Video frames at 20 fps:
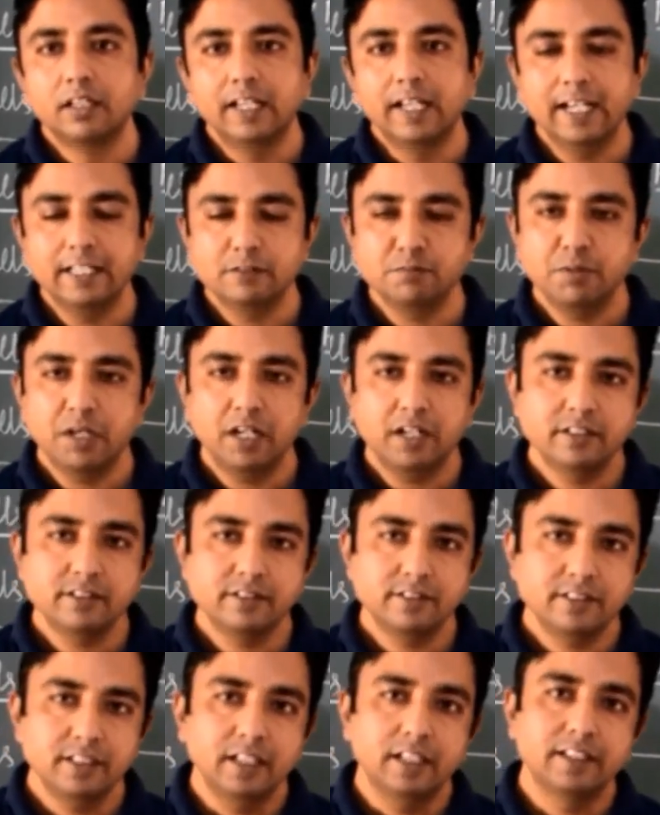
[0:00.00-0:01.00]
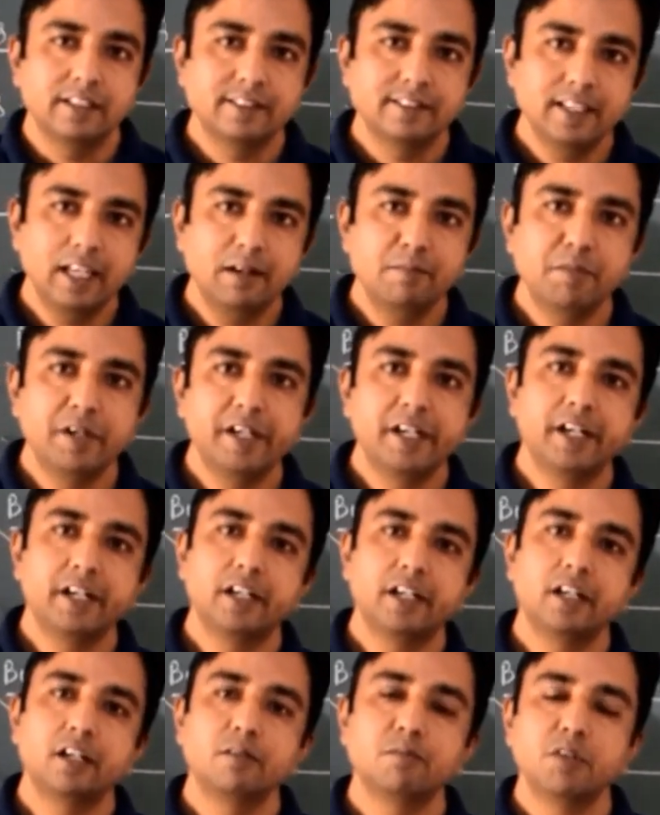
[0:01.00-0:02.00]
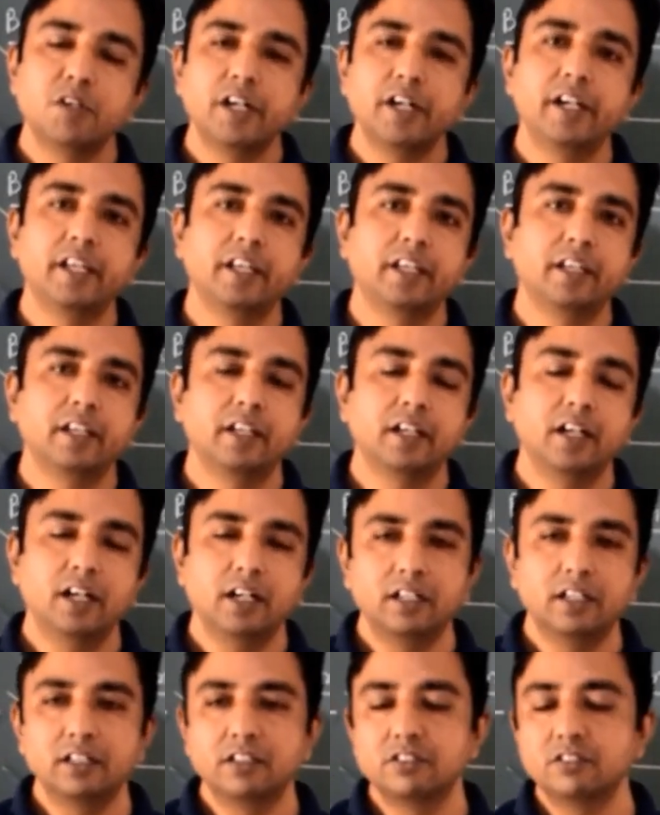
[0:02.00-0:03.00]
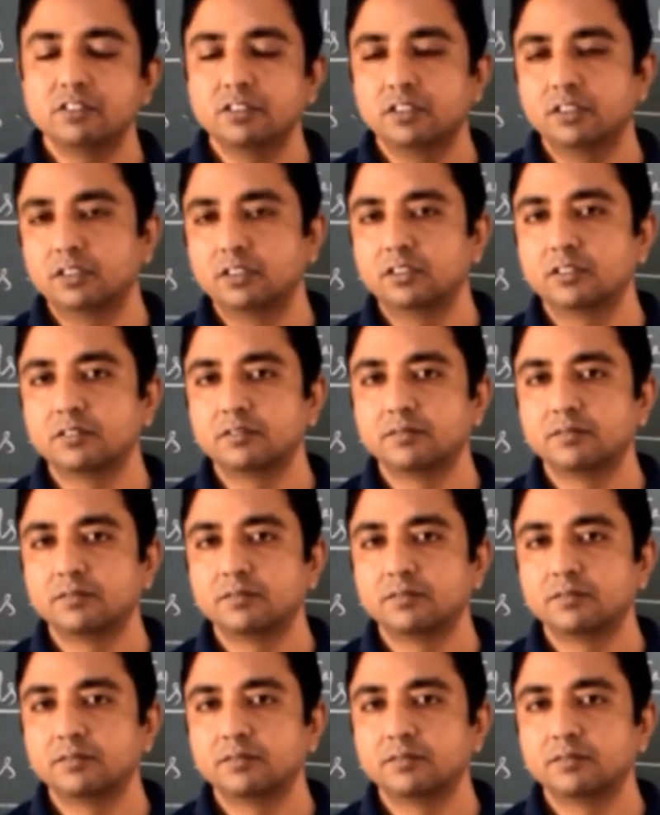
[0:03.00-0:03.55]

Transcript: As far as cell-mediated immunity are concerned,